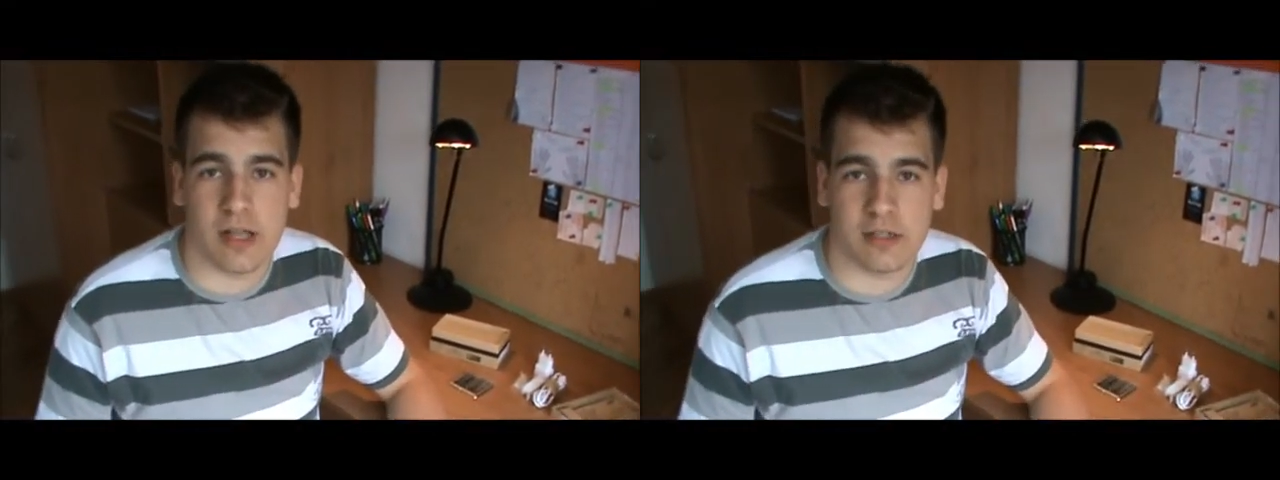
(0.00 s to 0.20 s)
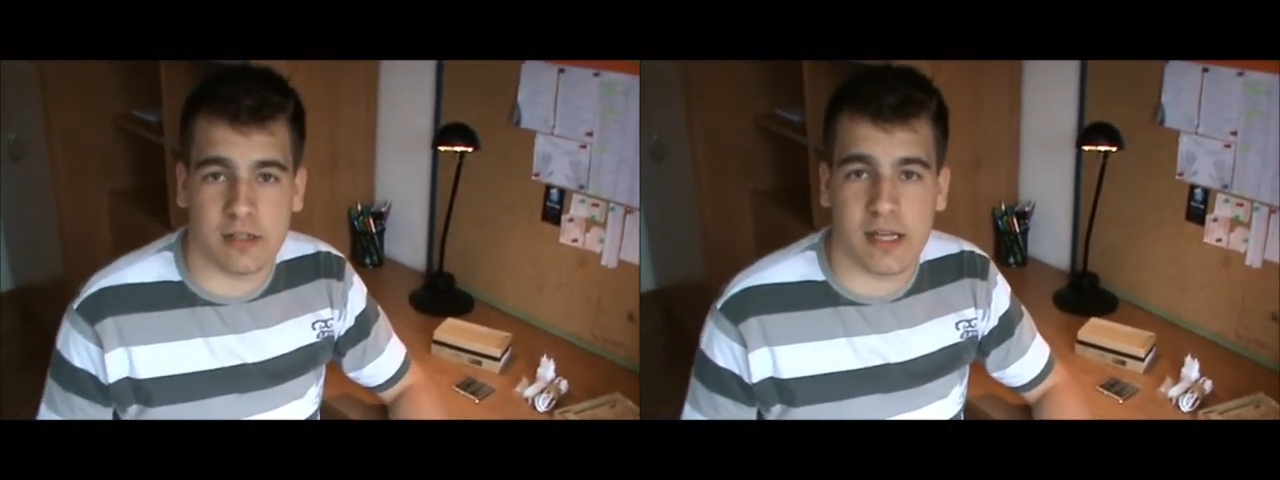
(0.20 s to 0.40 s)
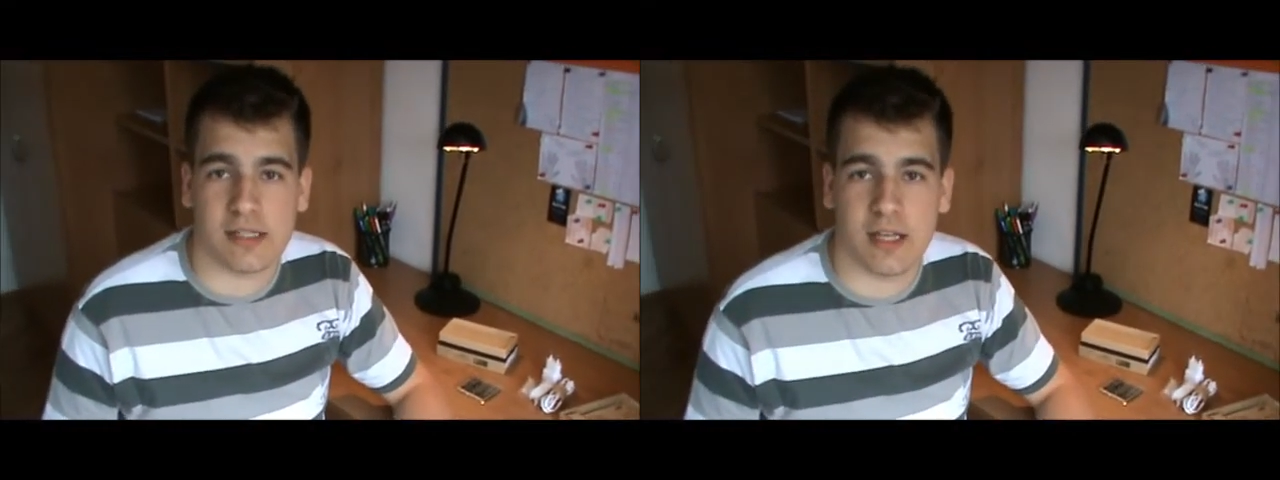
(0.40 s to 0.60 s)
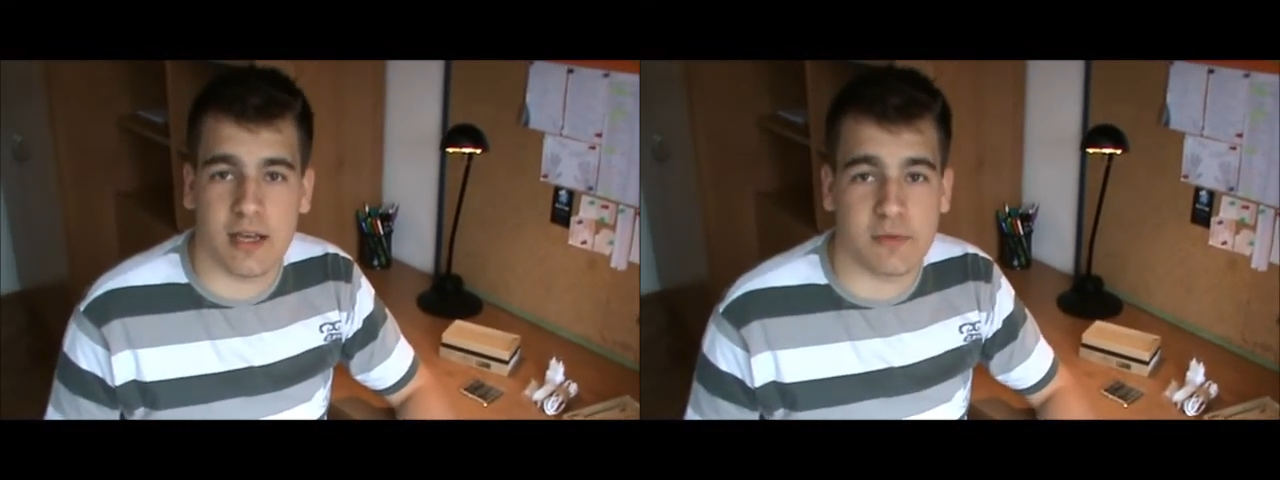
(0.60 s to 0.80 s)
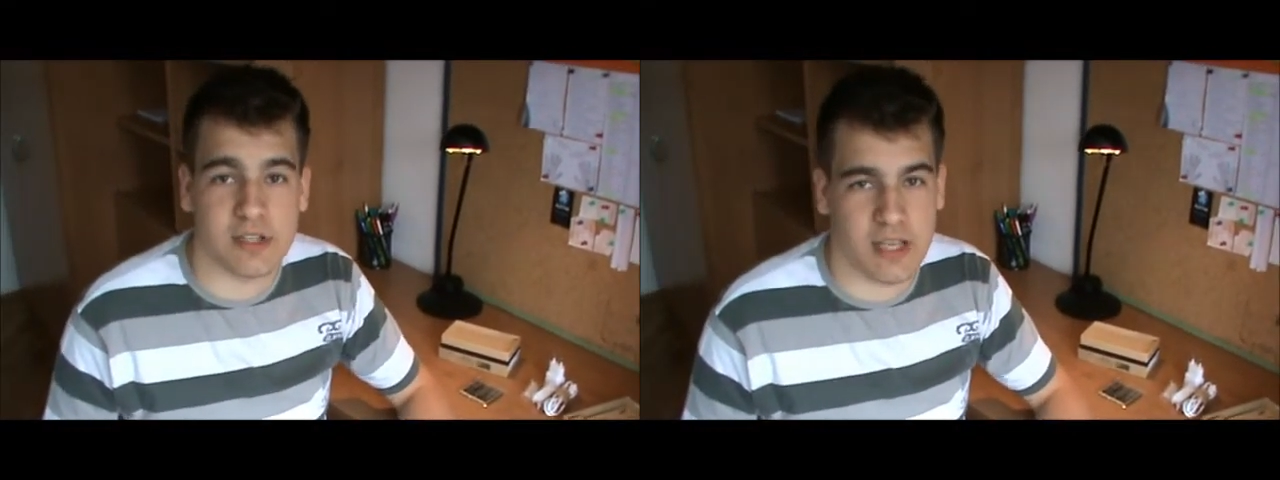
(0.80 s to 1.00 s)
Until next
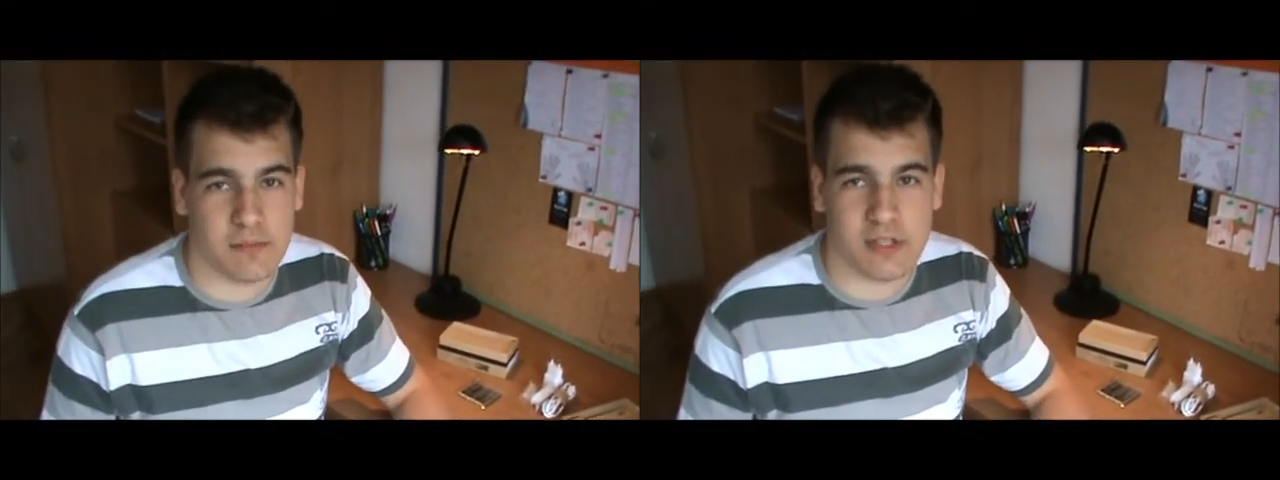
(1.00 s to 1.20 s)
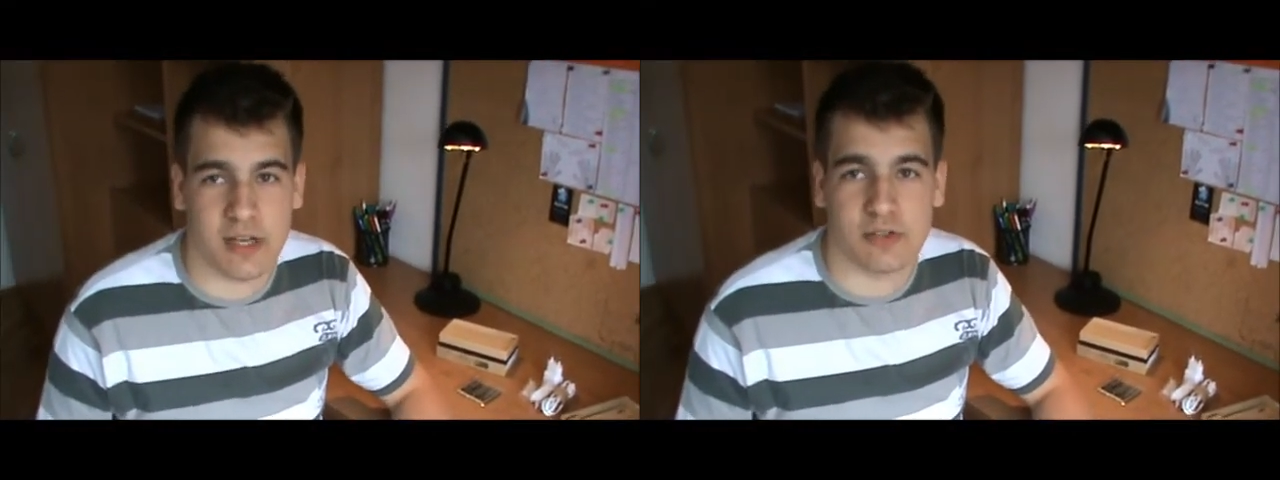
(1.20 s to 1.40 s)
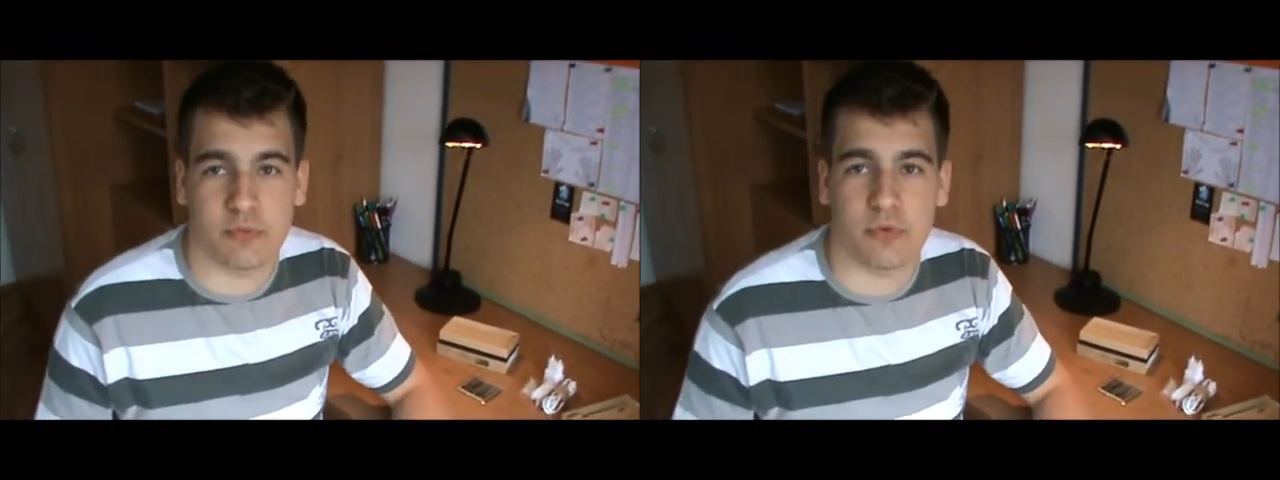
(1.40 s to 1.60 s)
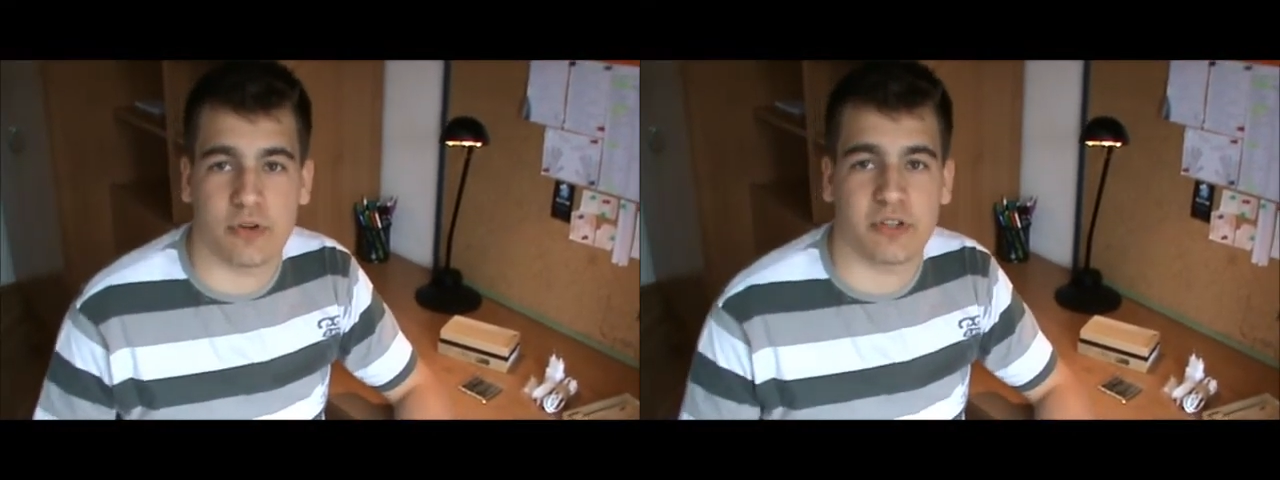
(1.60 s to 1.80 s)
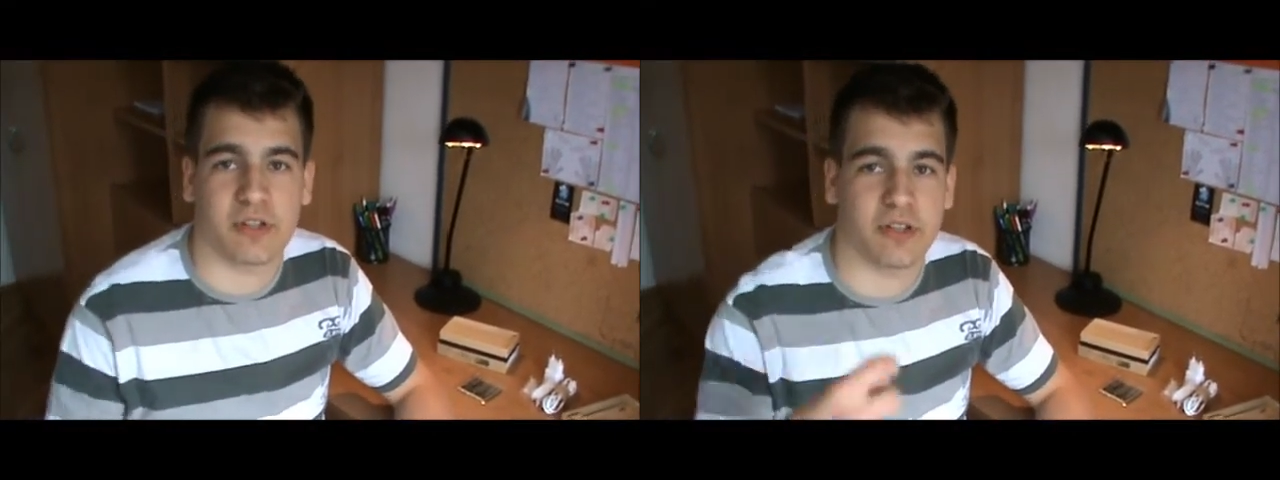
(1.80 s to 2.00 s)
time, it's AB
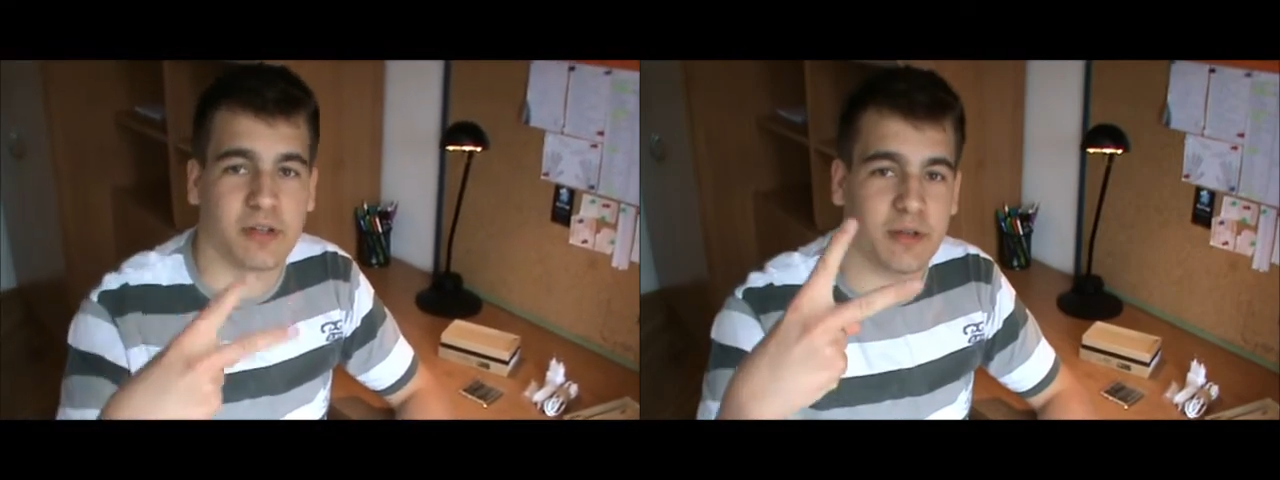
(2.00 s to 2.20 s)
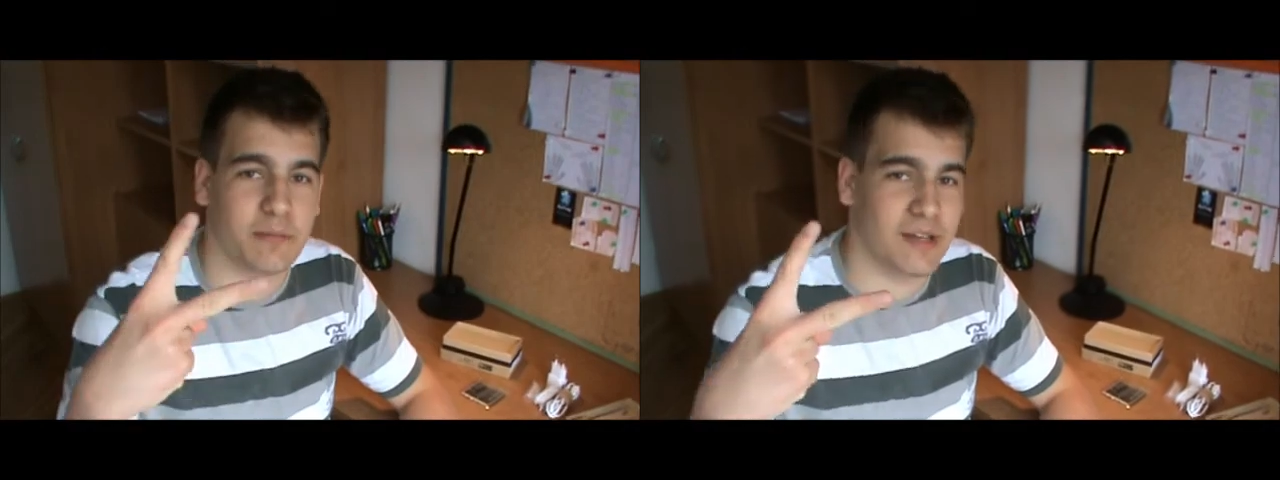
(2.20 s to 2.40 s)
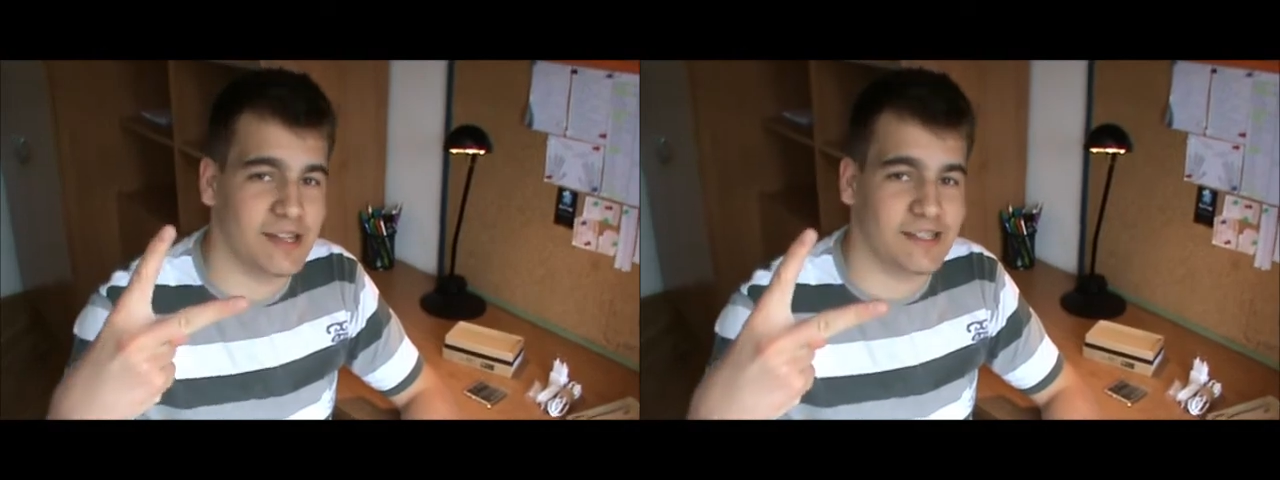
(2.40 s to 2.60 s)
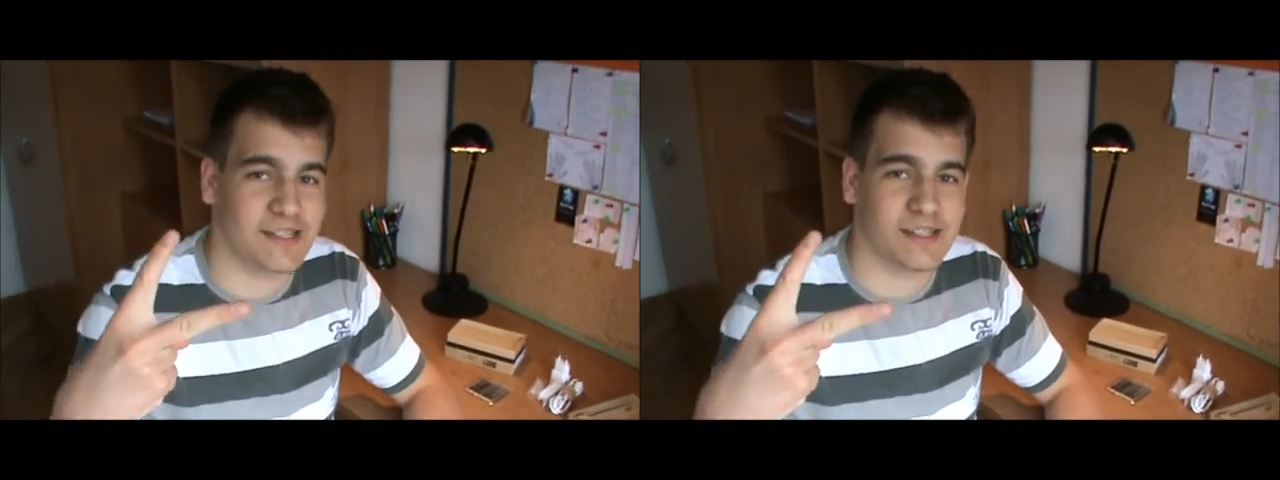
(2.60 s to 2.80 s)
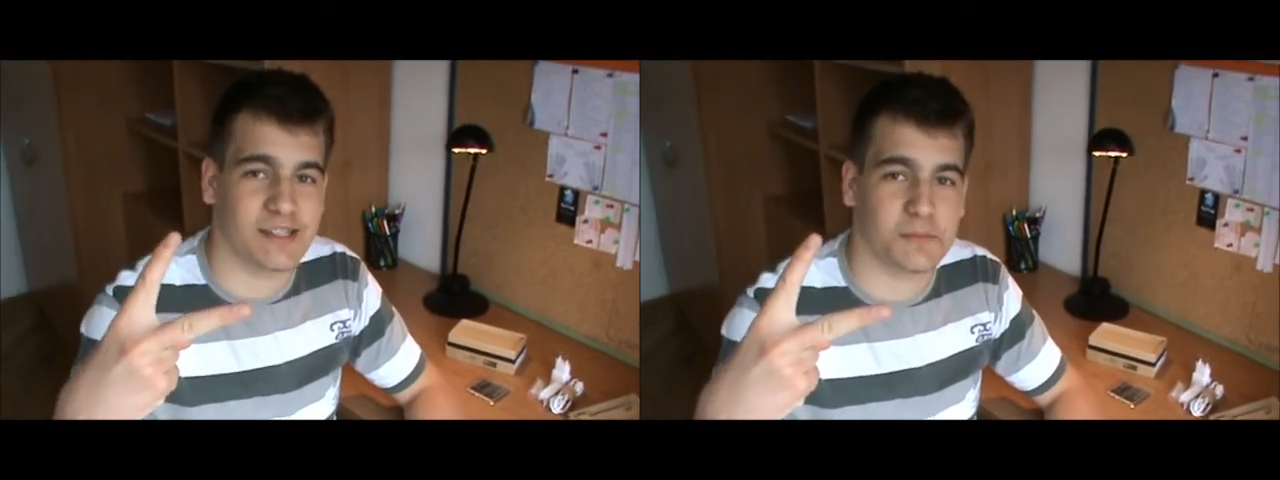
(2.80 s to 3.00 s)
Support.
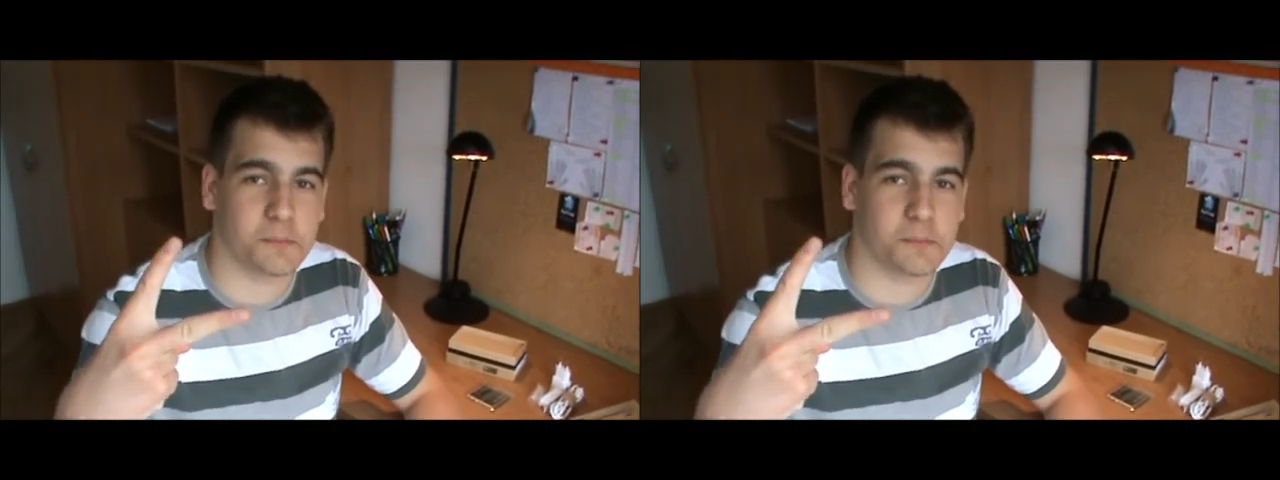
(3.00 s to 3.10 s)
Peace.